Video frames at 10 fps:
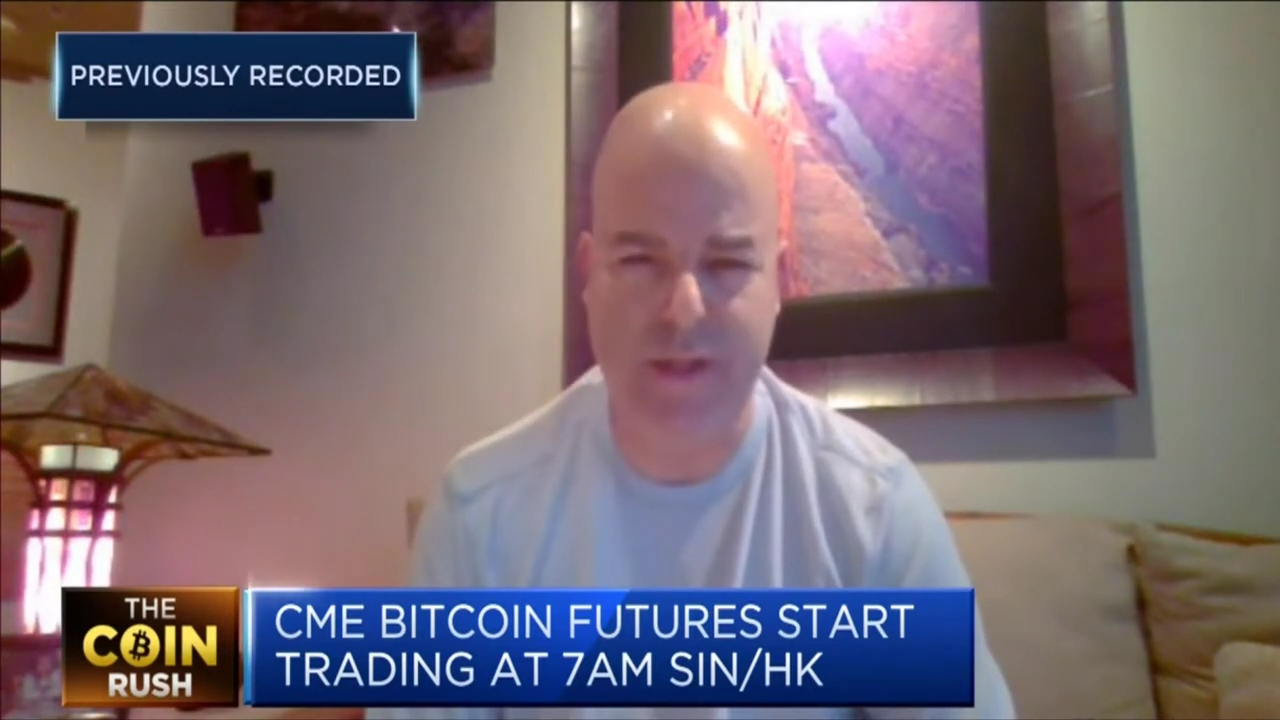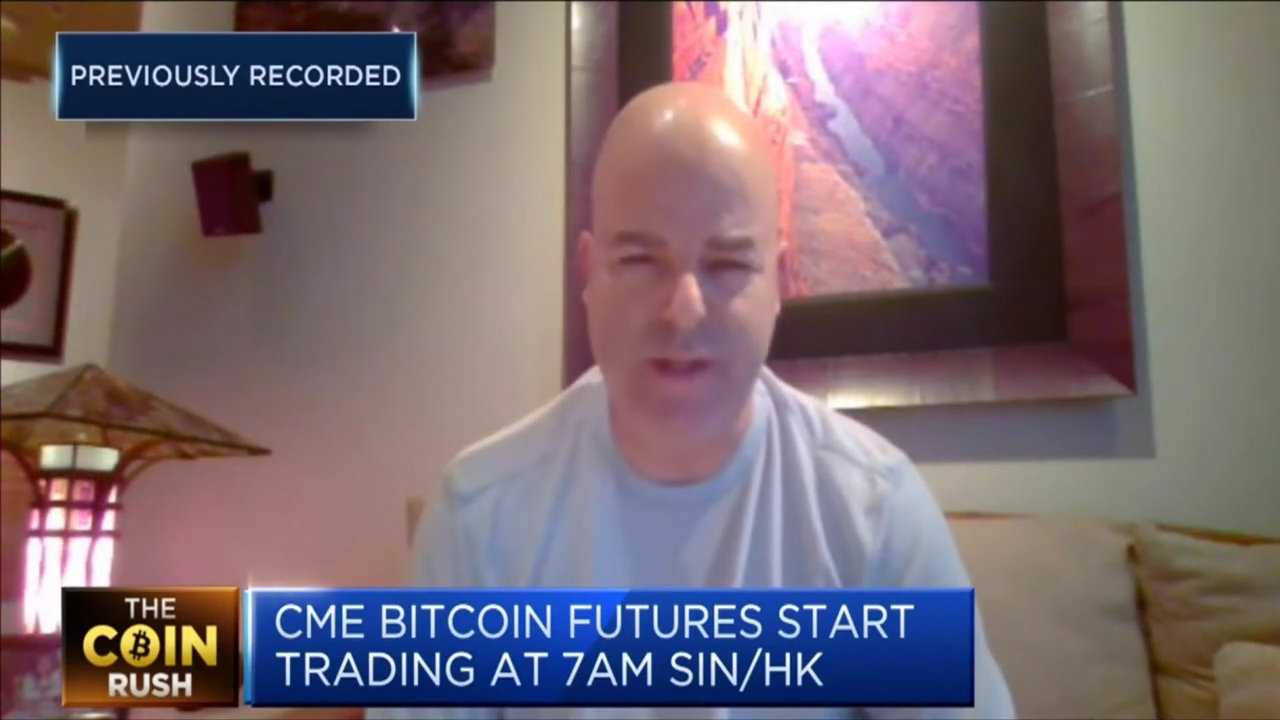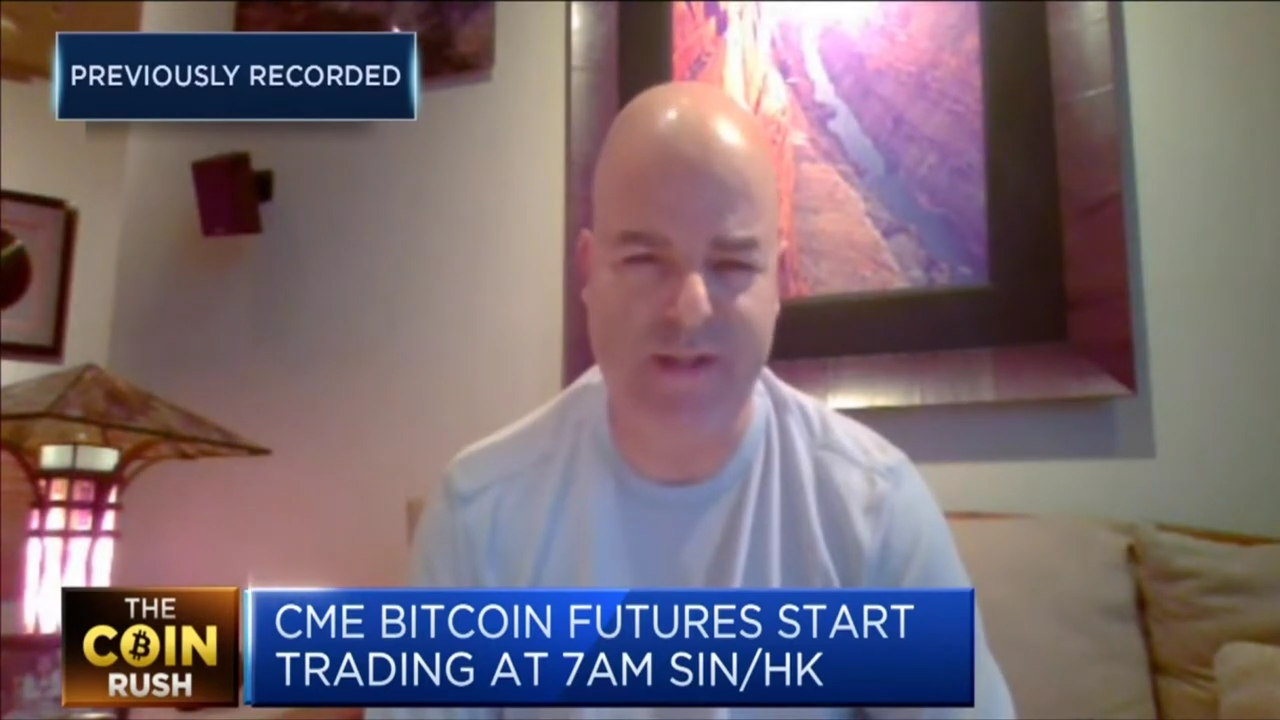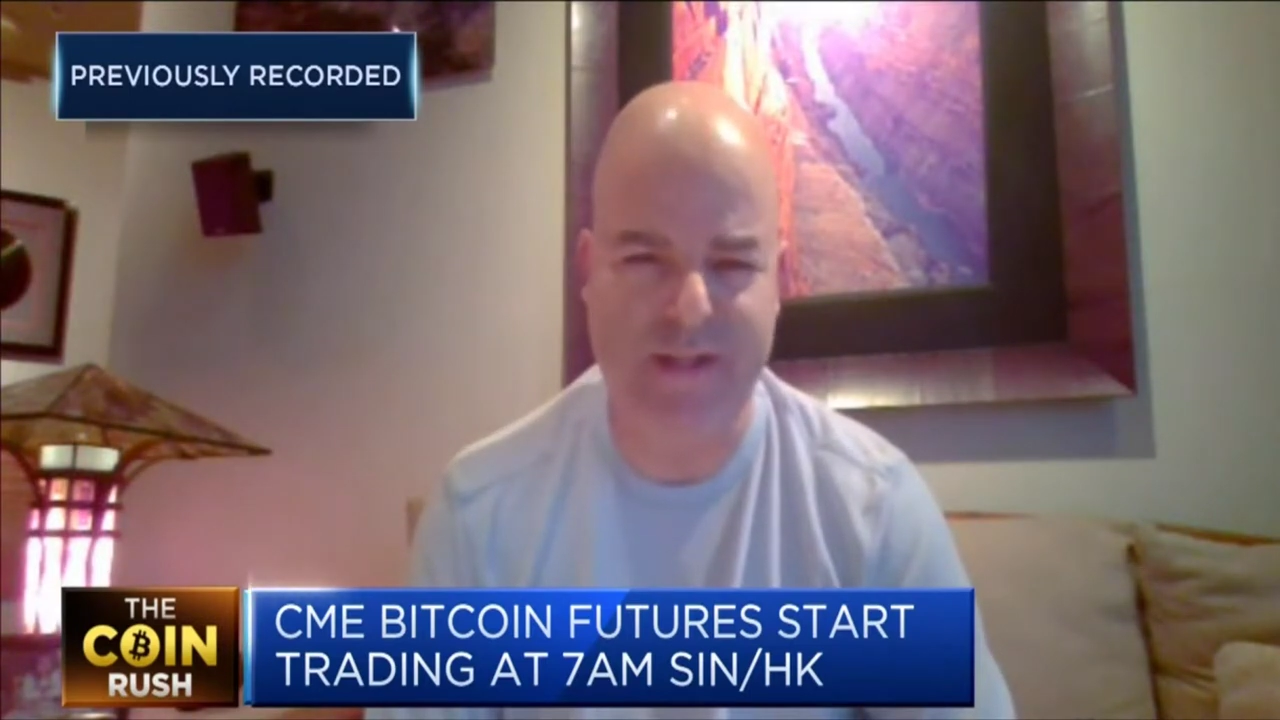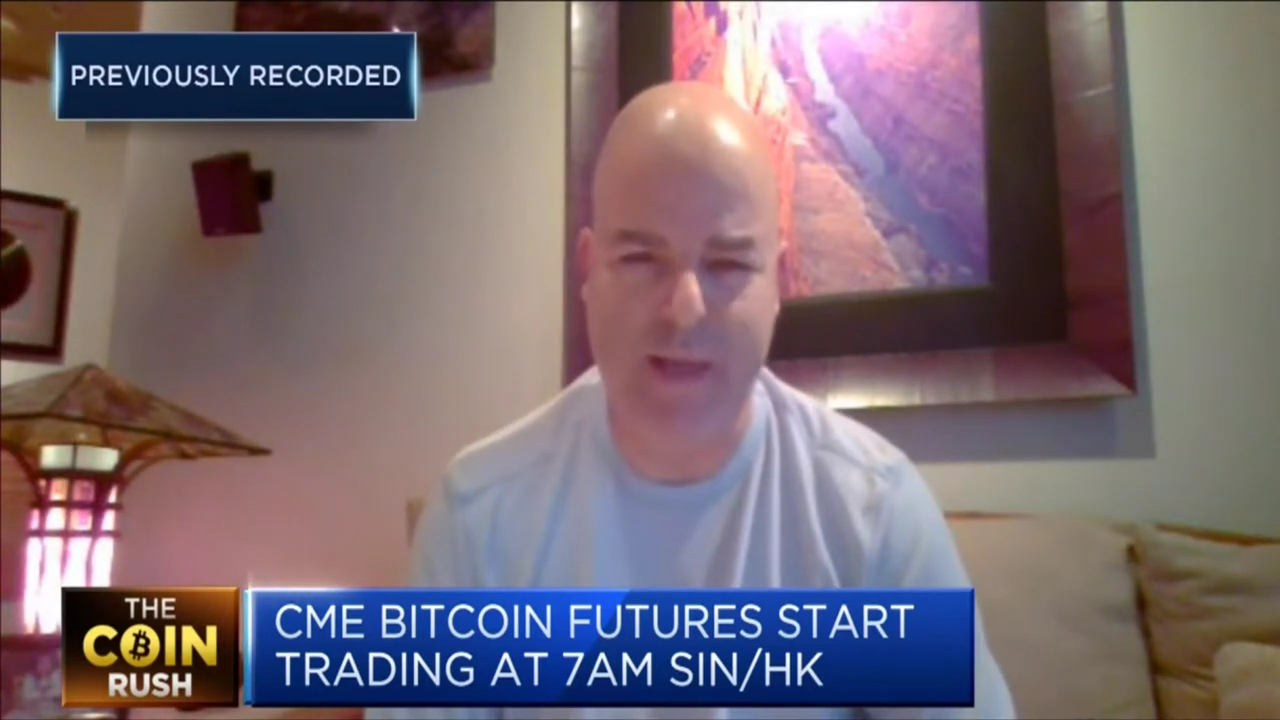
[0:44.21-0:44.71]
The
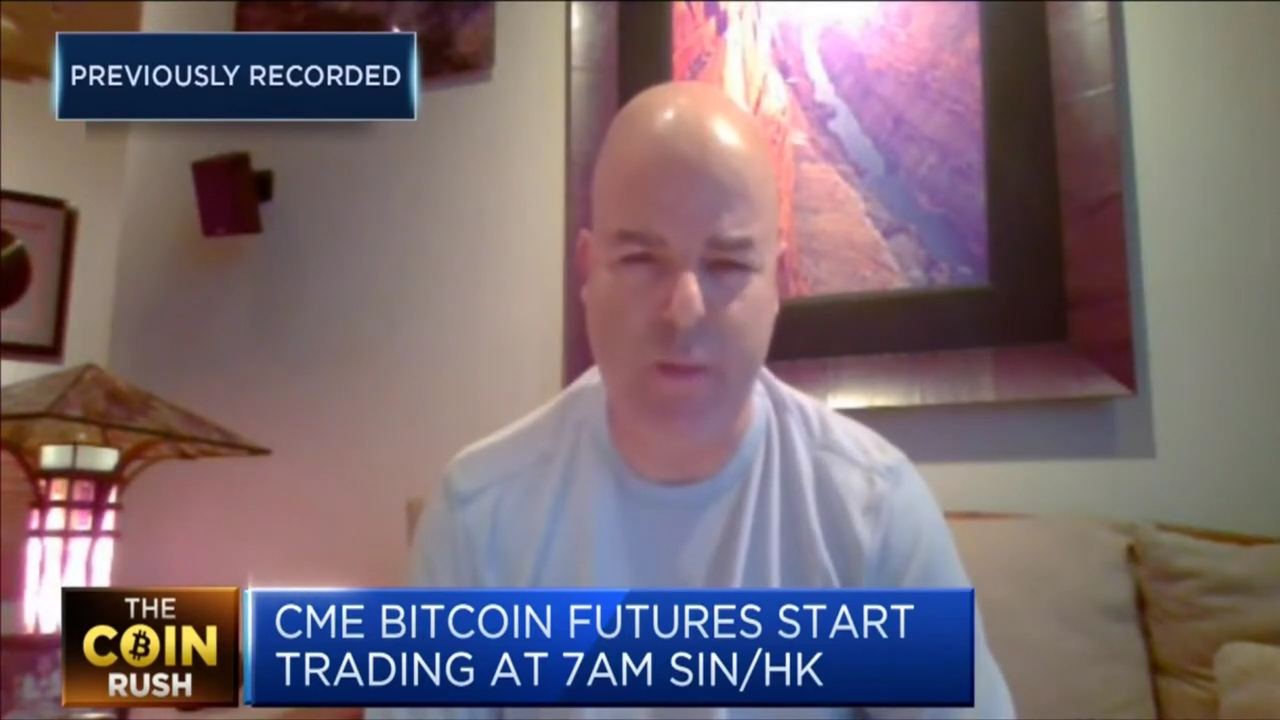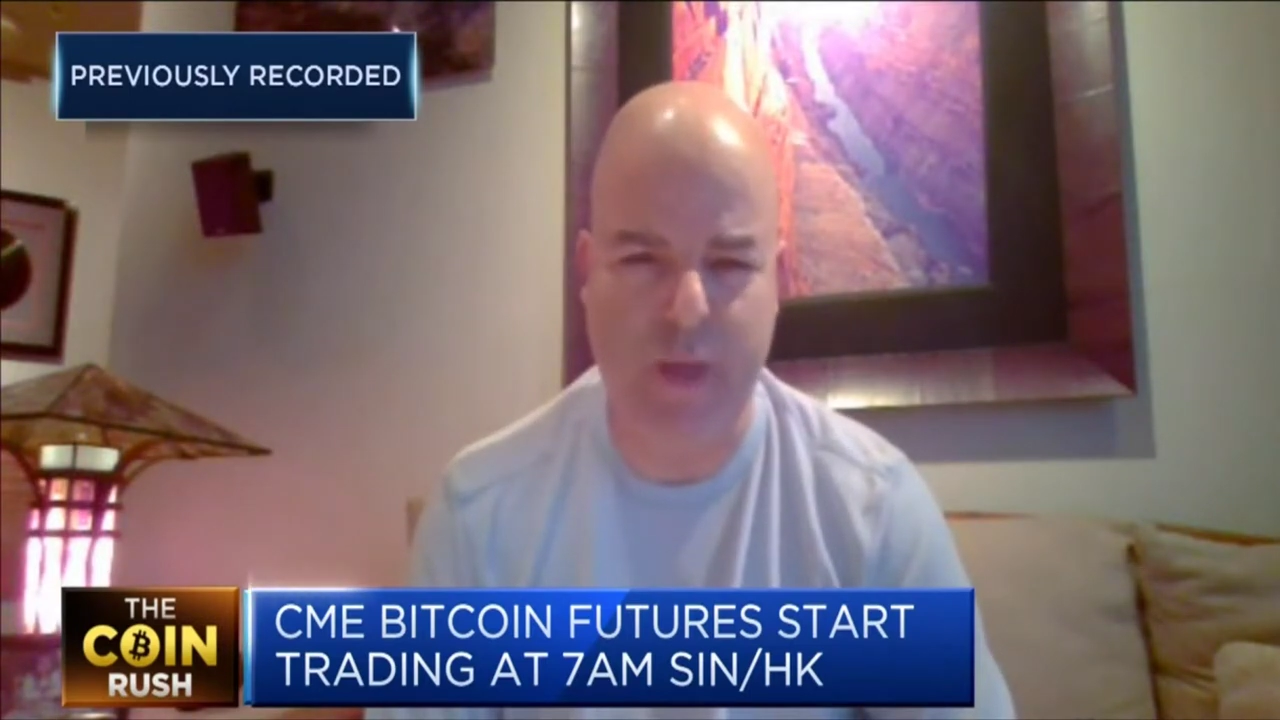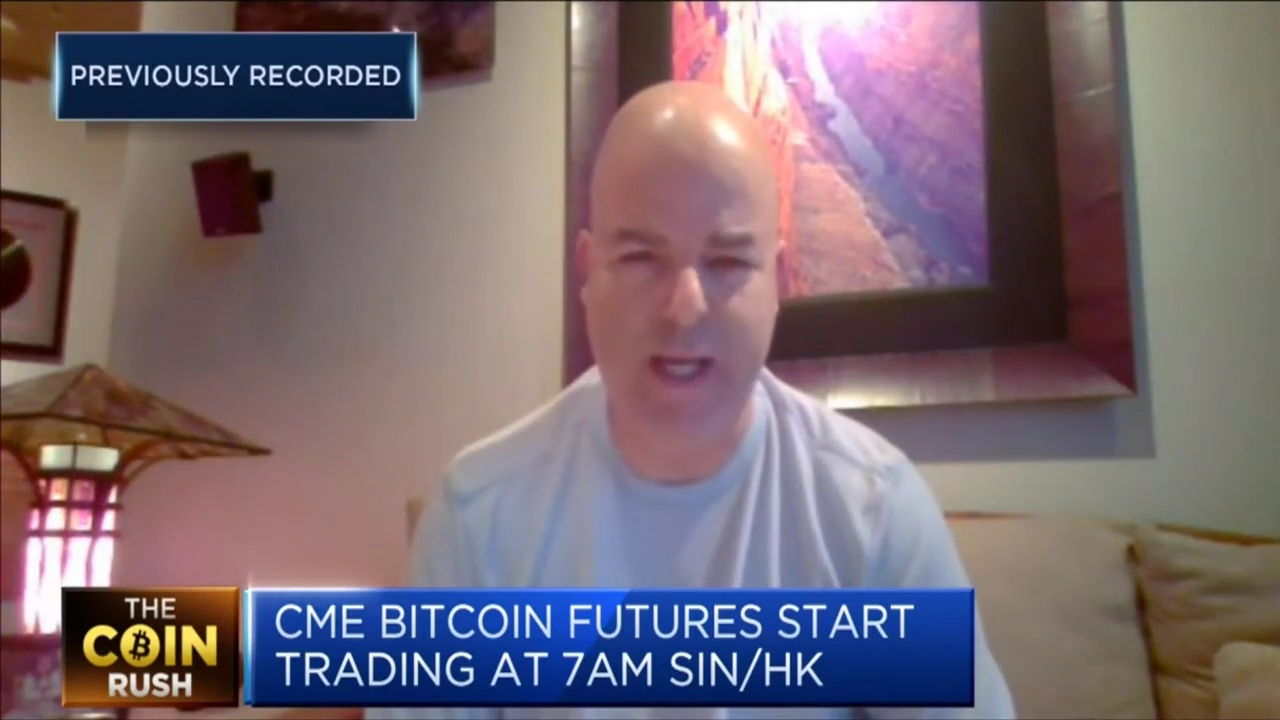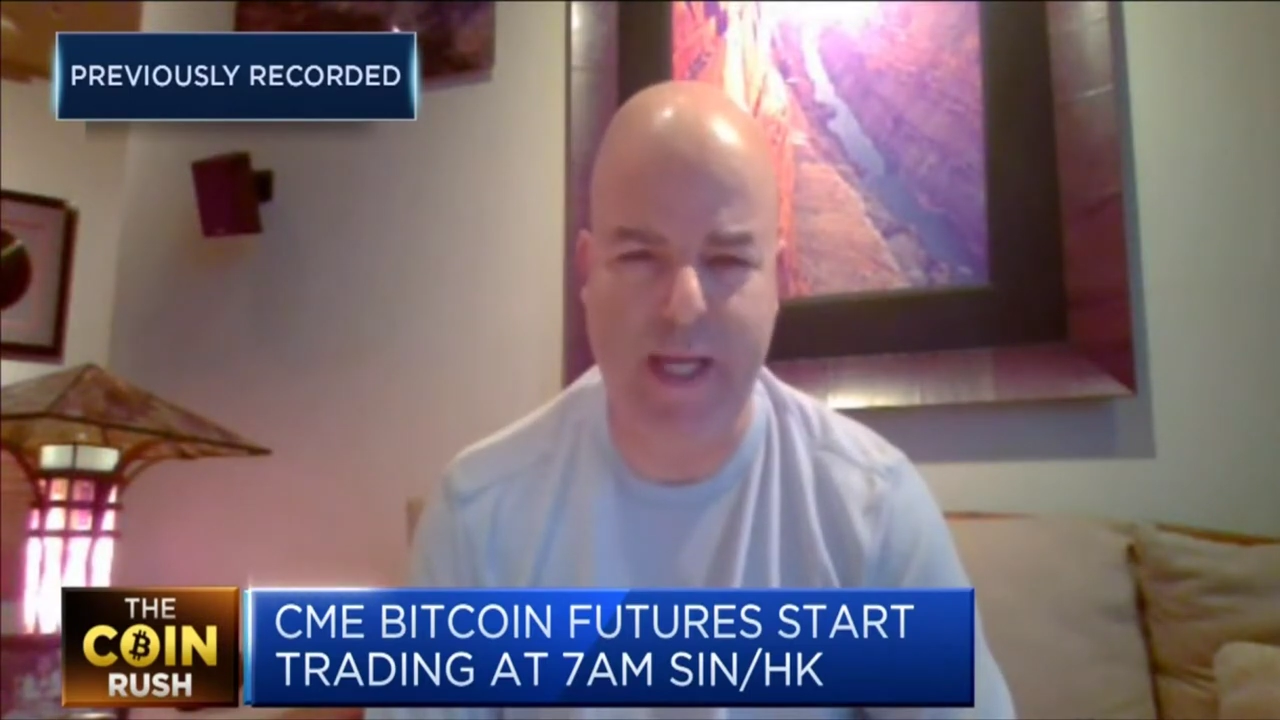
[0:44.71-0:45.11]
same way